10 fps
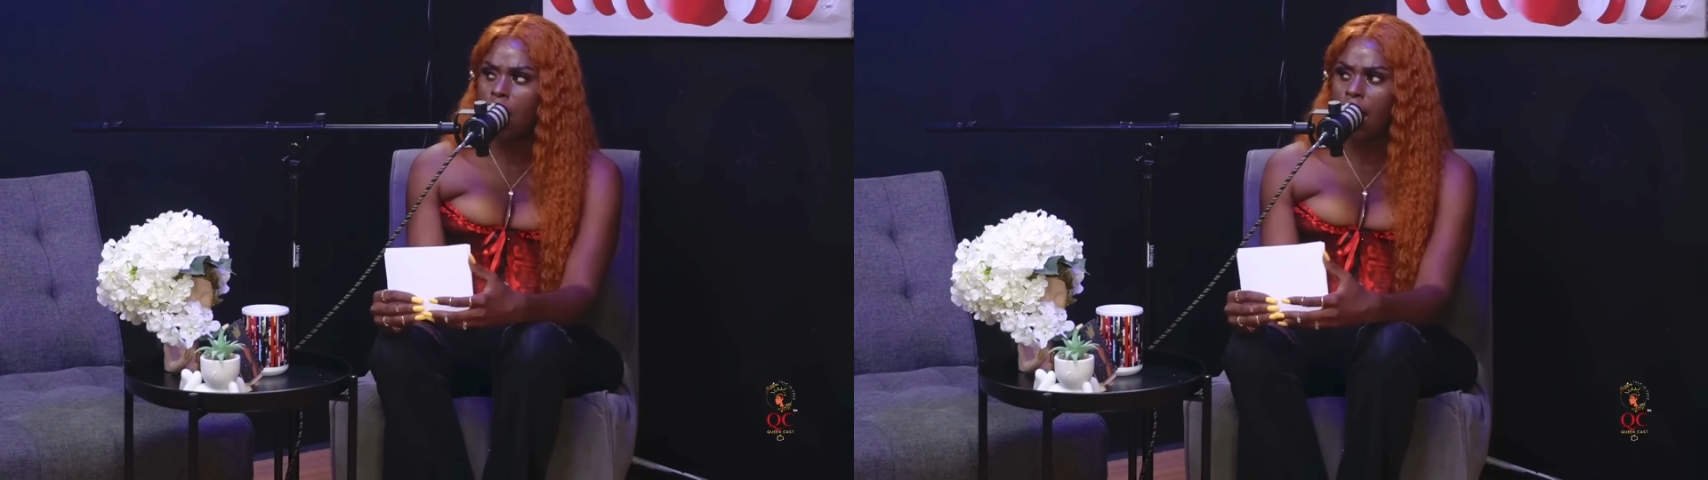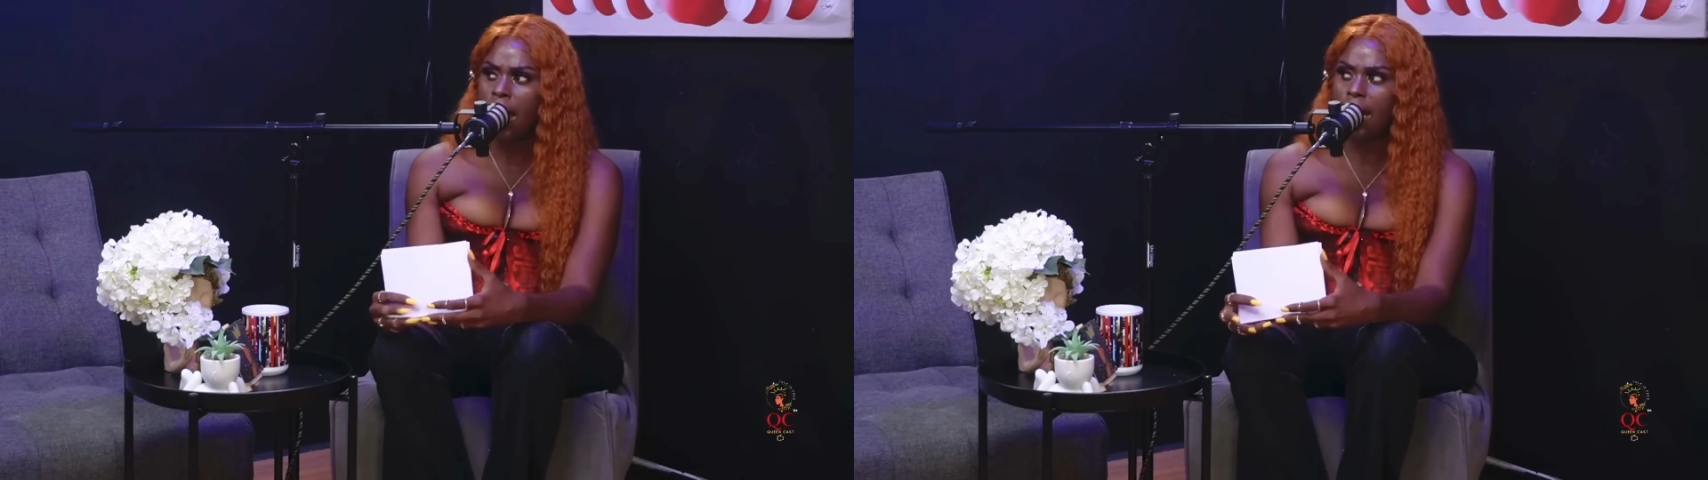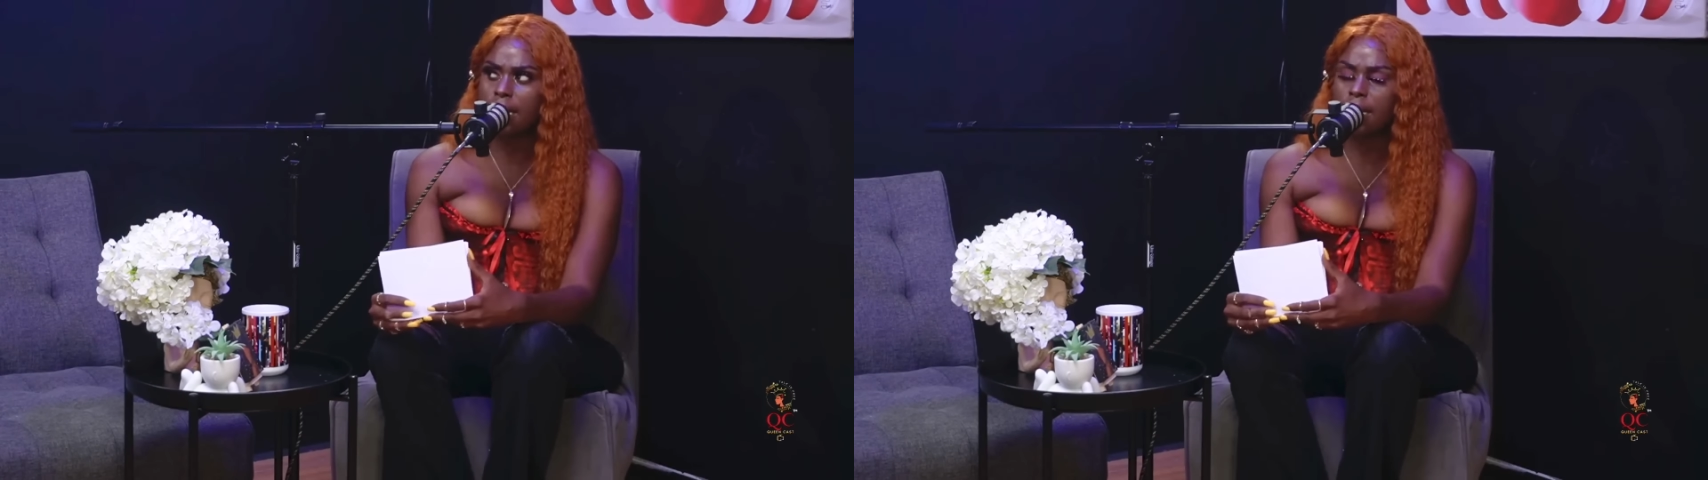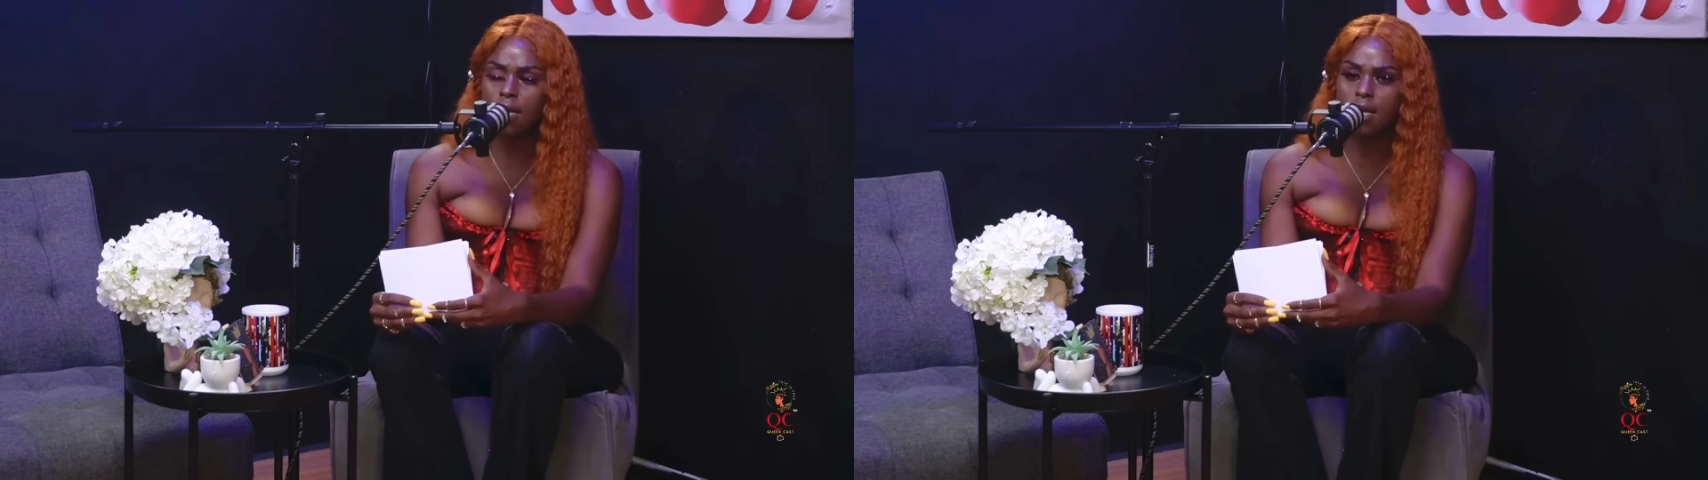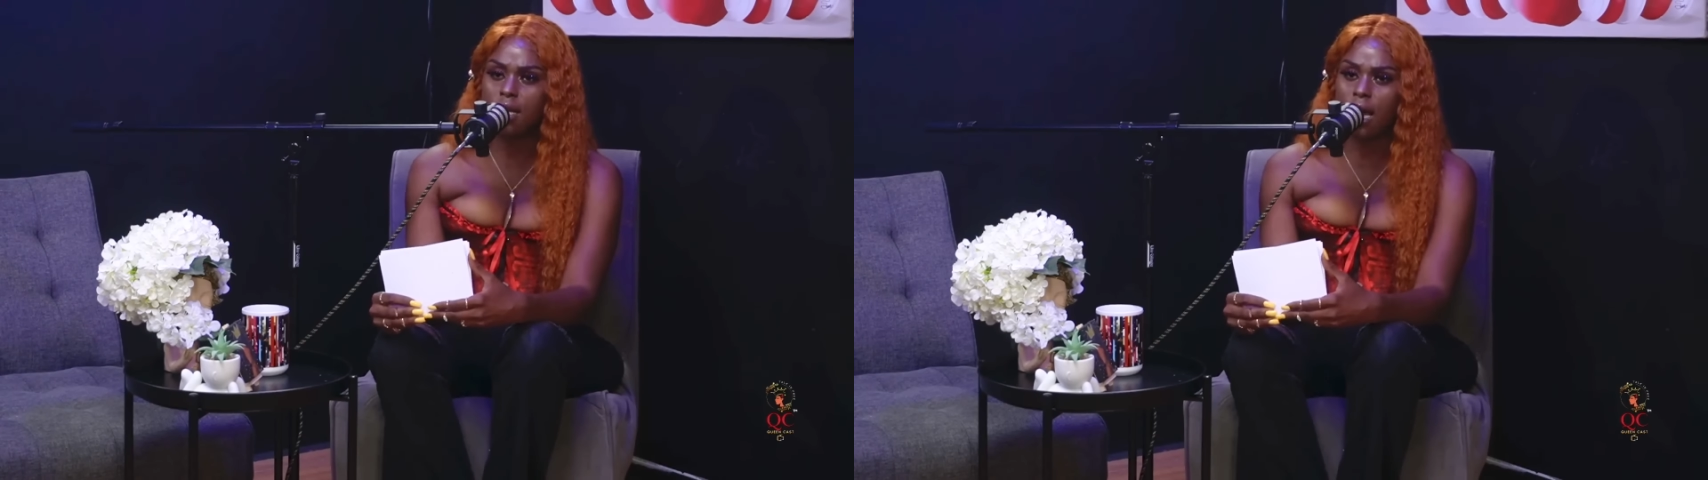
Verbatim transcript: I can't,